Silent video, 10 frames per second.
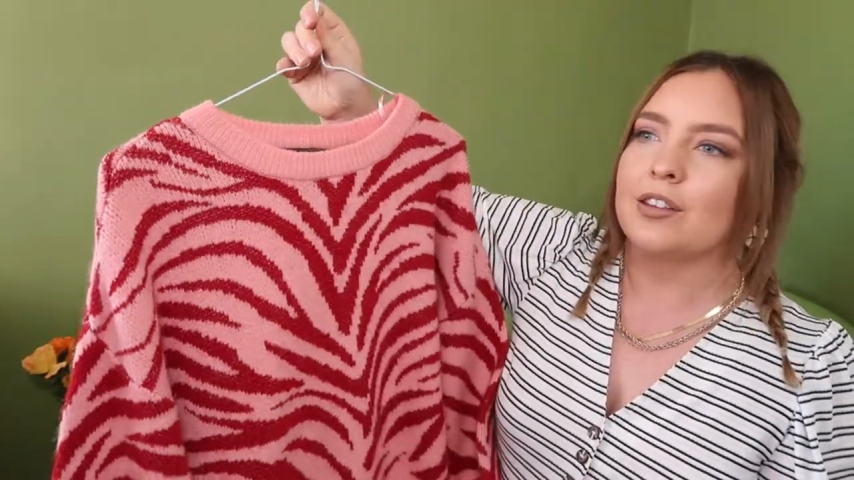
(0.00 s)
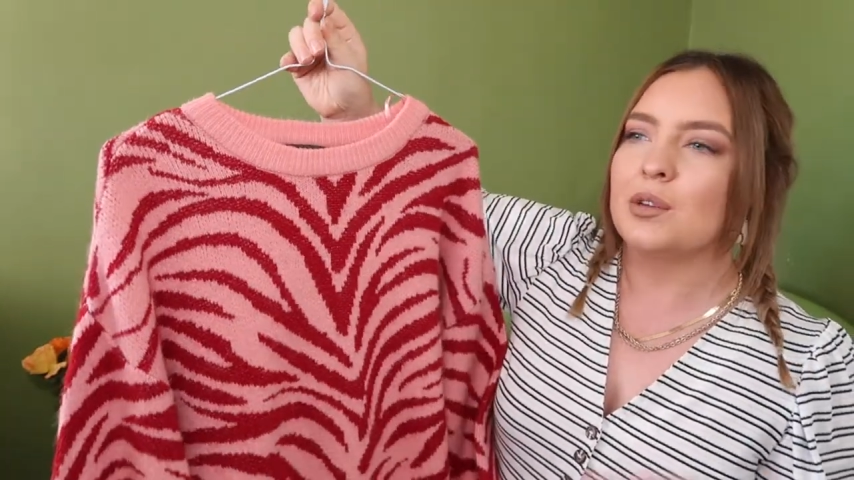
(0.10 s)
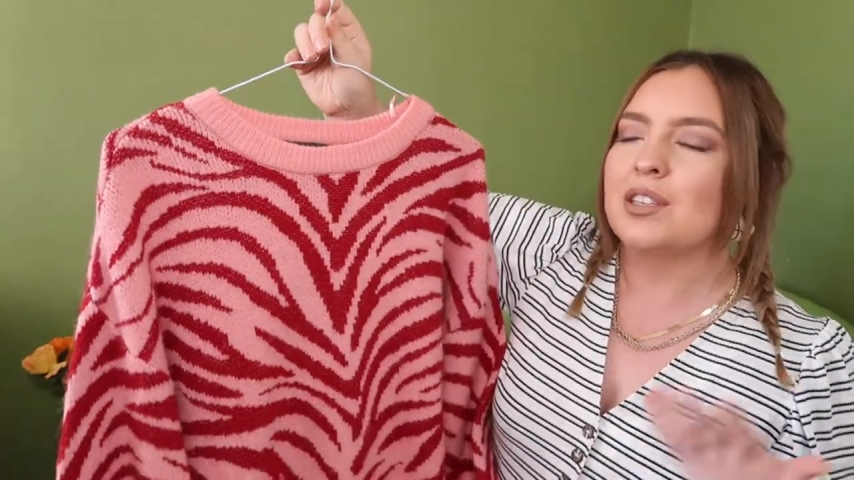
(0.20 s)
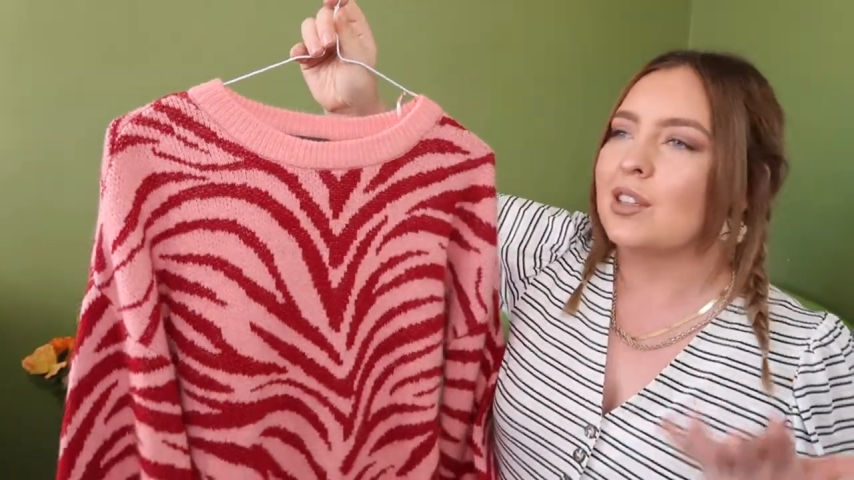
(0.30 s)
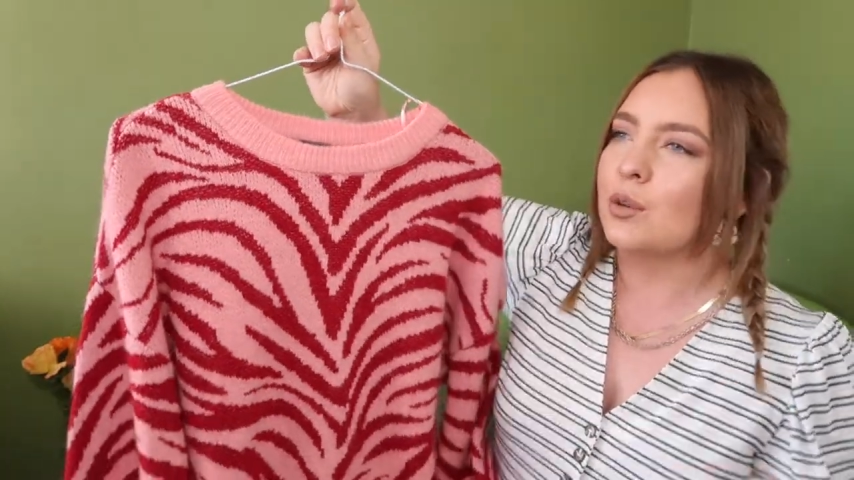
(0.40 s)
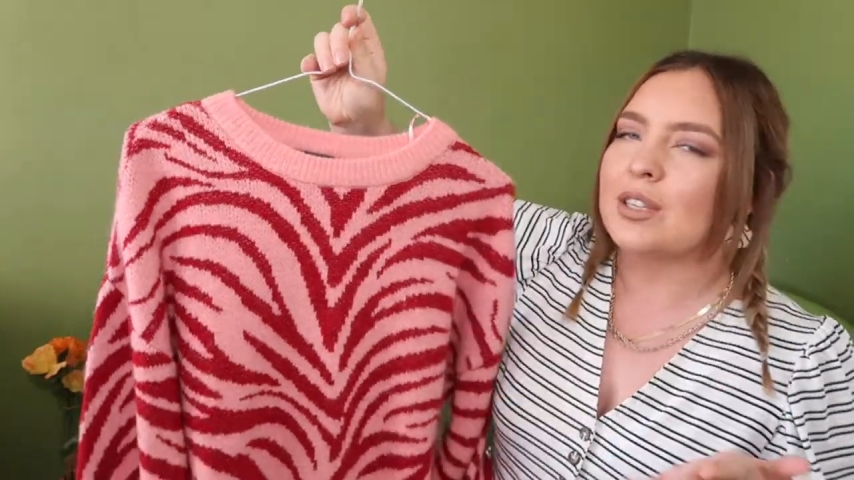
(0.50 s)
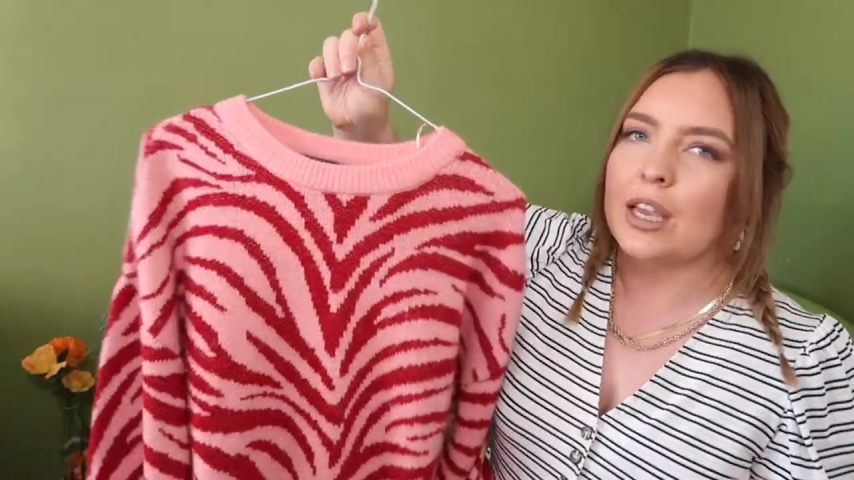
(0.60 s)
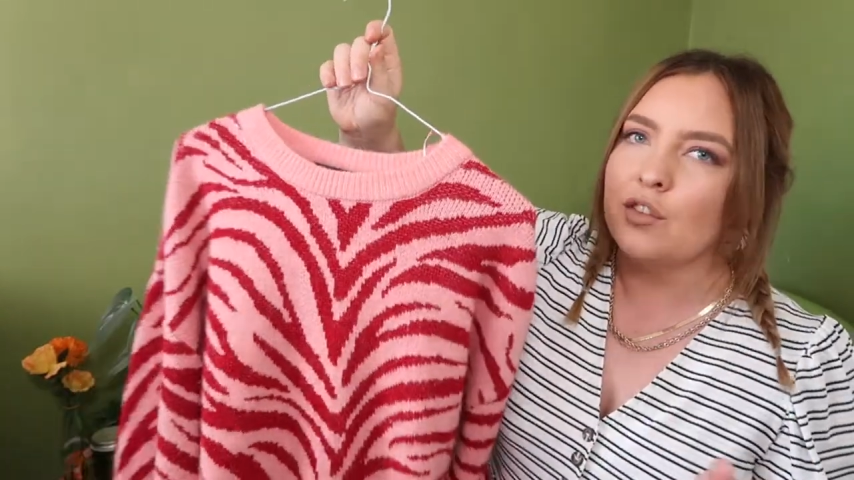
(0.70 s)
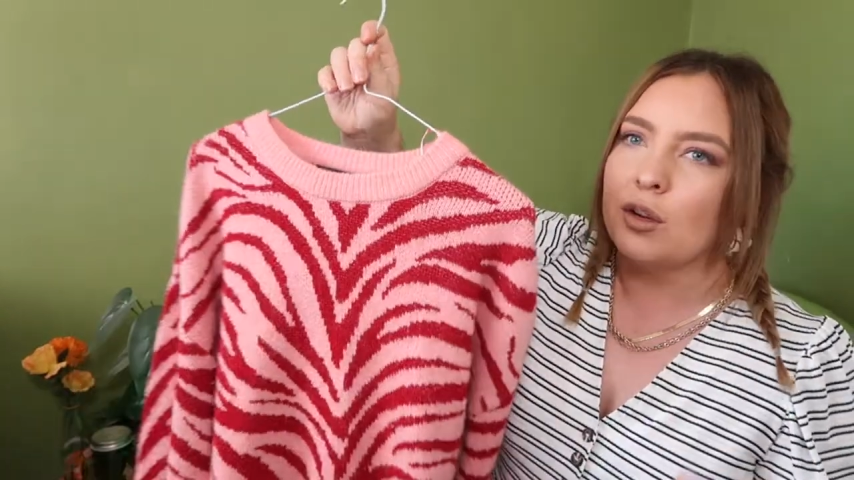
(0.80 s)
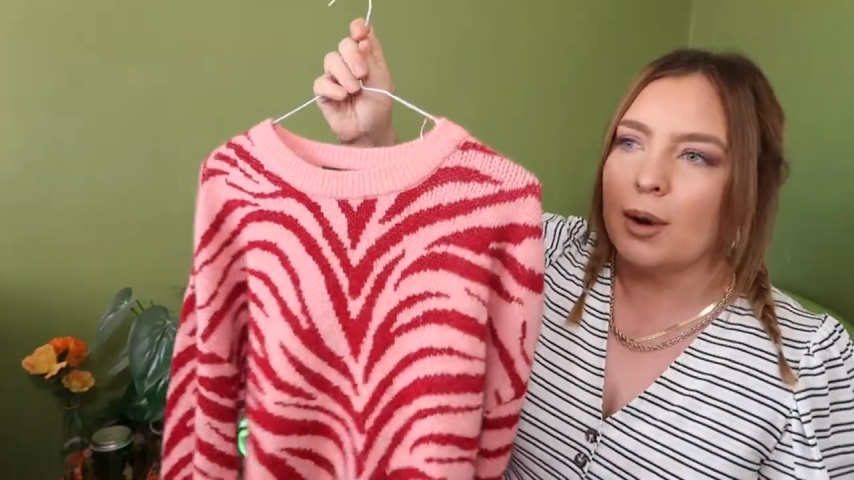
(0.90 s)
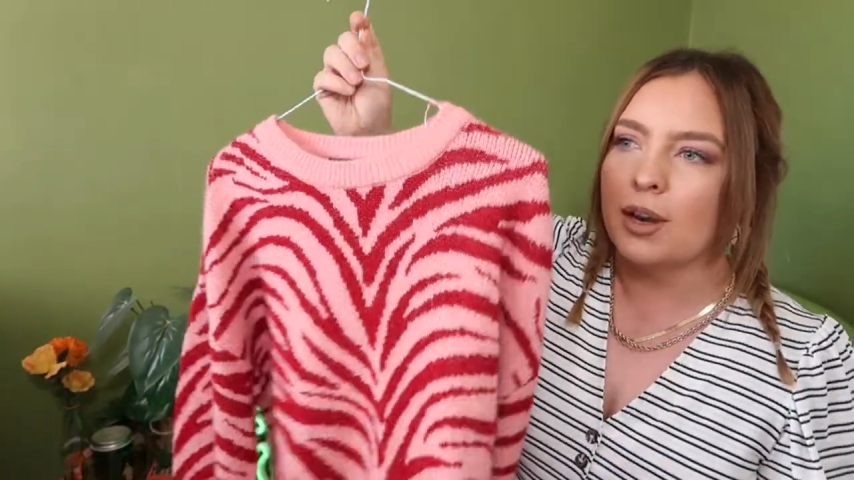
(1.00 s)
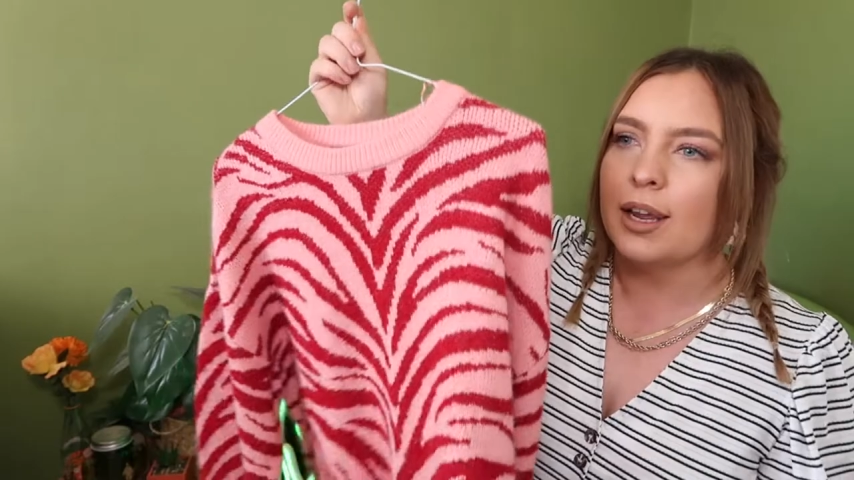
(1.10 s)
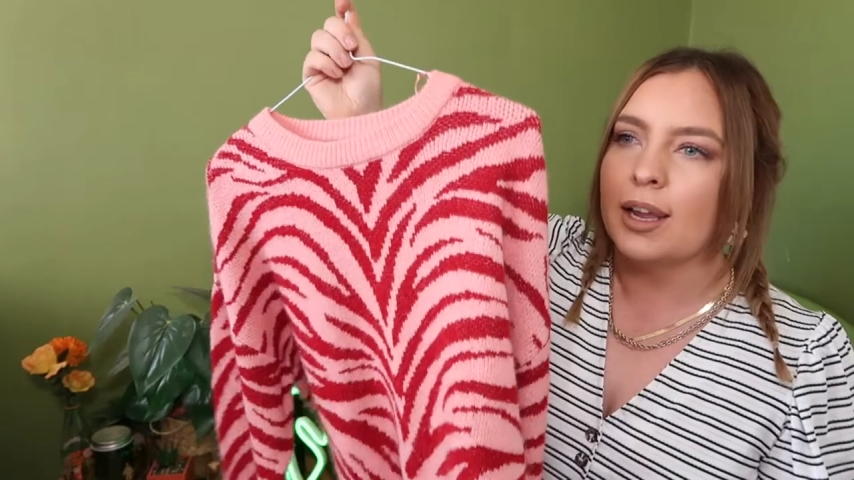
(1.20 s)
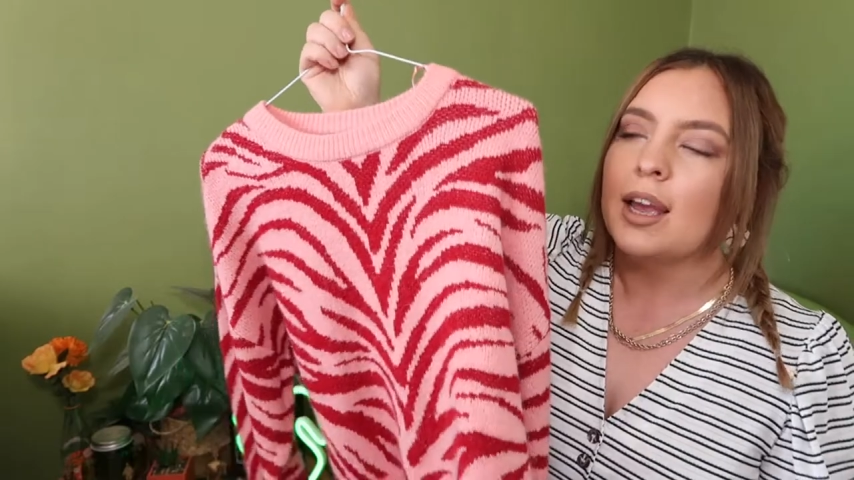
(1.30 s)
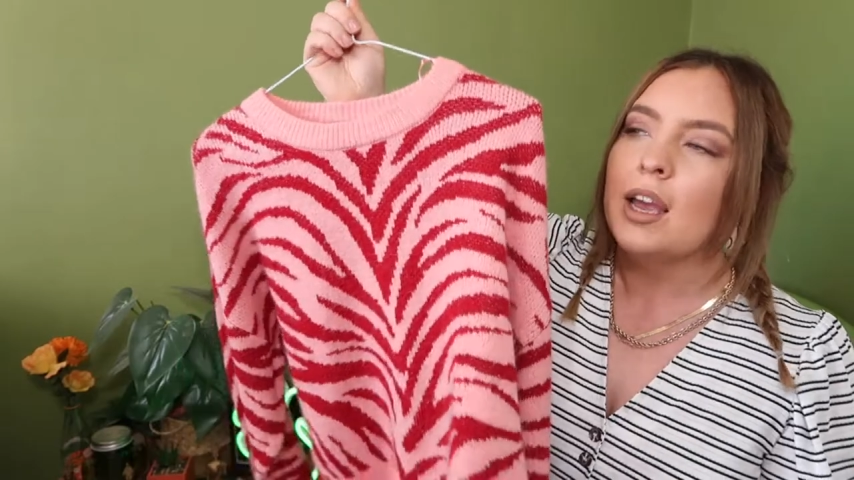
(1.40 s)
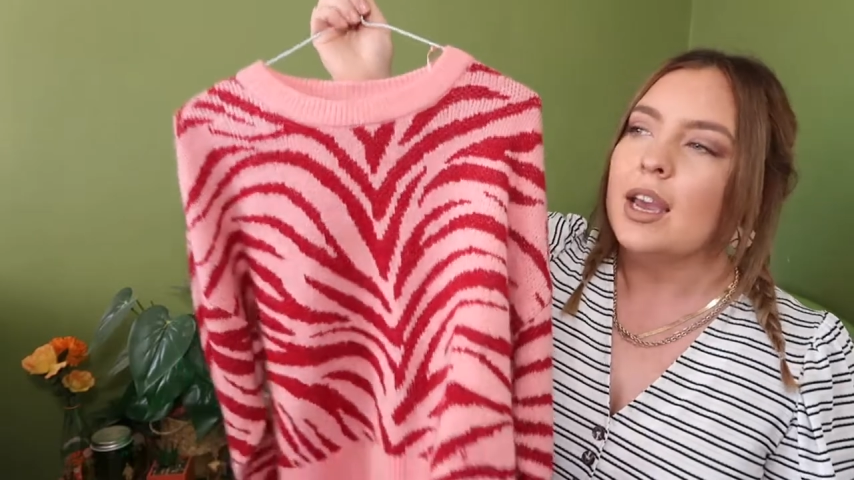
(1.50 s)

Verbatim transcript: so it's still saving you money.